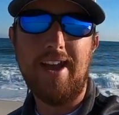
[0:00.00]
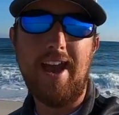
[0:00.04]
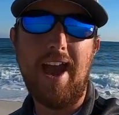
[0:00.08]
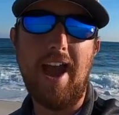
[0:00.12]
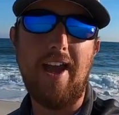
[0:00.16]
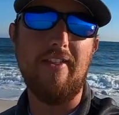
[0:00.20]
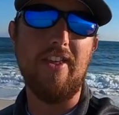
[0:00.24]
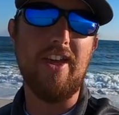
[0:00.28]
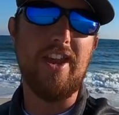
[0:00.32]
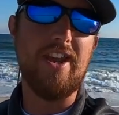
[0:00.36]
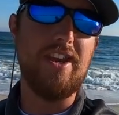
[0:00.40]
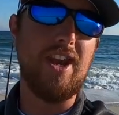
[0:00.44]

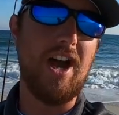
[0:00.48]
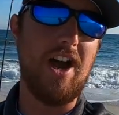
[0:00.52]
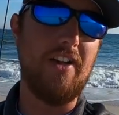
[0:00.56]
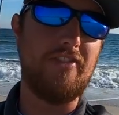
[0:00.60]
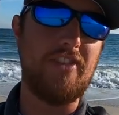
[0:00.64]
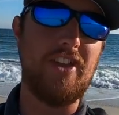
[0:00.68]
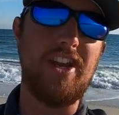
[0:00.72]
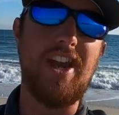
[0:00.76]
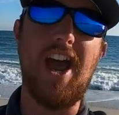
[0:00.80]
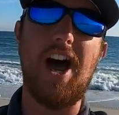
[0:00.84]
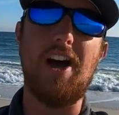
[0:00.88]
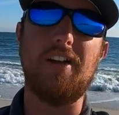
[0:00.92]
and then
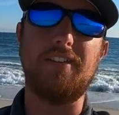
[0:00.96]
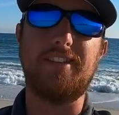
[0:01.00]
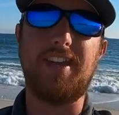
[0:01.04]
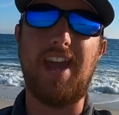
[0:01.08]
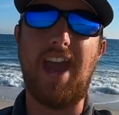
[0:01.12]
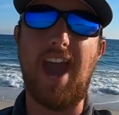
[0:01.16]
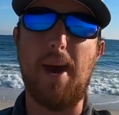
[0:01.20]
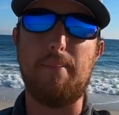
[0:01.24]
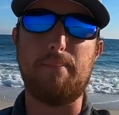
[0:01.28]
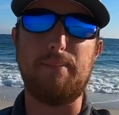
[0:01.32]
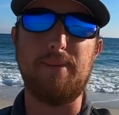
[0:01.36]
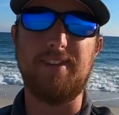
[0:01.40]
nothing else
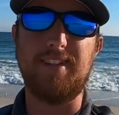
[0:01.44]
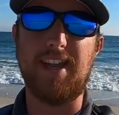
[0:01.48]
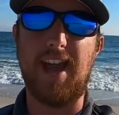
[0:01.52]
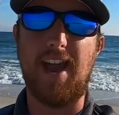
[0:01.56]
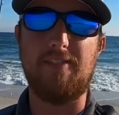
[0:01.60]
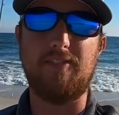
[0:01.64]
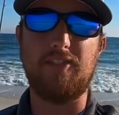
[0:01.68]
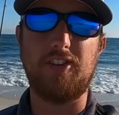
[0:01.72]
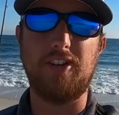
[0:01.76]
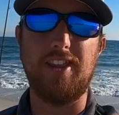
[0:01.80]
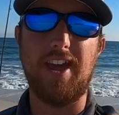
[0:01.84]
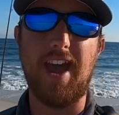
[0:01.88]
happens
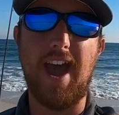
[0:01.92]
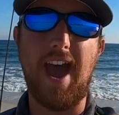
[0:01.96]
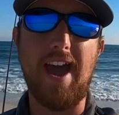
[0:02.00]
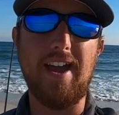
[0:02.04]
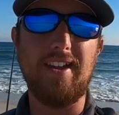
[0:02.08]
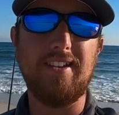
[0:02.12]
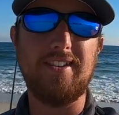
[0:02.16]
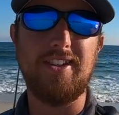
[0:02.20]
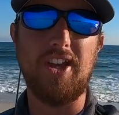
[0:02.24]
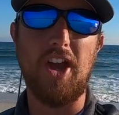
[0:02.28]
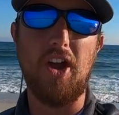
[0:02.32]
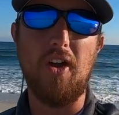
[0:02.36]
after that.
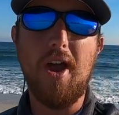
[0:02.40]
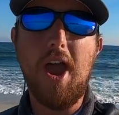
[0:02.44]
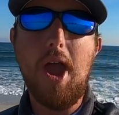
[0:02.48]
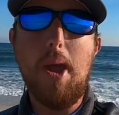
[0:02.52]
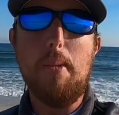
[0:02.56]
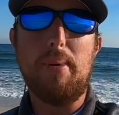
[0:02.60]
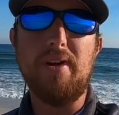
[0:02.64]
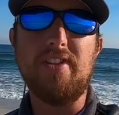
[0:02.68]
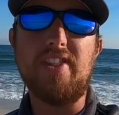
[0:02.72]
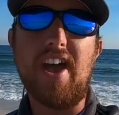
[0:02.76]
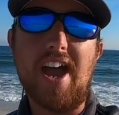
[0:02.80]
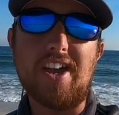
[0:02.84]
So,
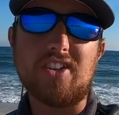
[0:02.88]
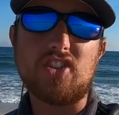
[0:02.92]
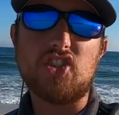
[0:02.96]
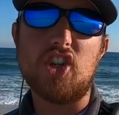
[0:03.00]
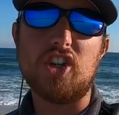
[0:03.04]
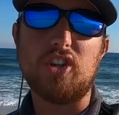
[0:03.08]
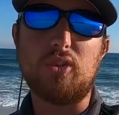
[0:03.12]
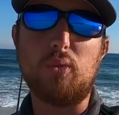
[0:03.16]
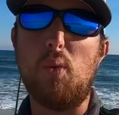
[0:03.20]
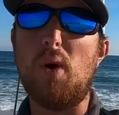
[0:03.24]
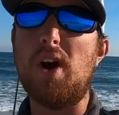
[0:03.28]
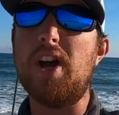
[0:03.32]
but that's
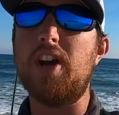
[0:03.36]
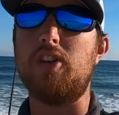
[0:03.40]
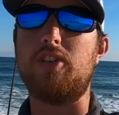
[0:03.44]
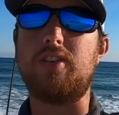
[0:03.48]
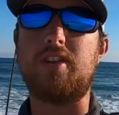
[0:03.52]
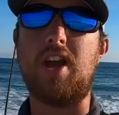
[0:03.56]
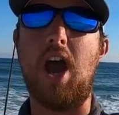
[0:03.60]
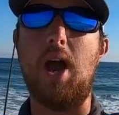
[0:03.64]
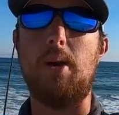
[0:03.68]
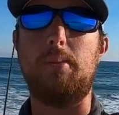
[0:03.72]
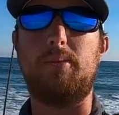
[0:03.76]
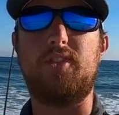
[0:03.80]
just
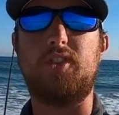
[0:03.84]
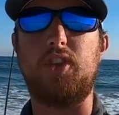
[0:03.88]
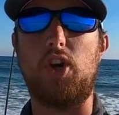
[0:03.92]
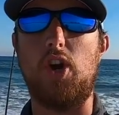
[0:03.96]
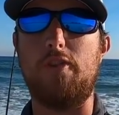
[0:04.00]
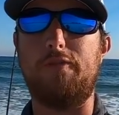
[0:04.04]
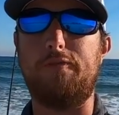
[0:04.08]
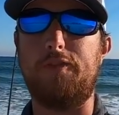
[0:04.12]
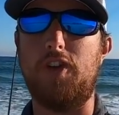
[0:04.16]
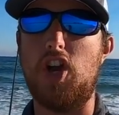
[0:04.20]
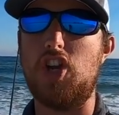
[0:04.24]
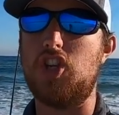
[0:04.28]
wintertime
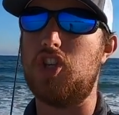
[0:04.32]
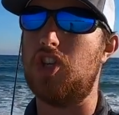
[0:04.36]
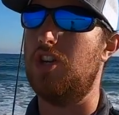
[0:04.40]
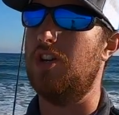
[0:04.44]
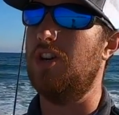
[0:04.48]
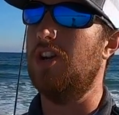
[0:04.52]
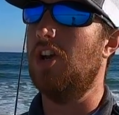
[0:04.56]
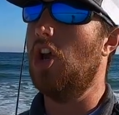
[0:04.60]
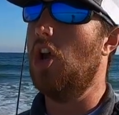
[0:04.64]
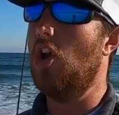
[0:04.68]
surf fishing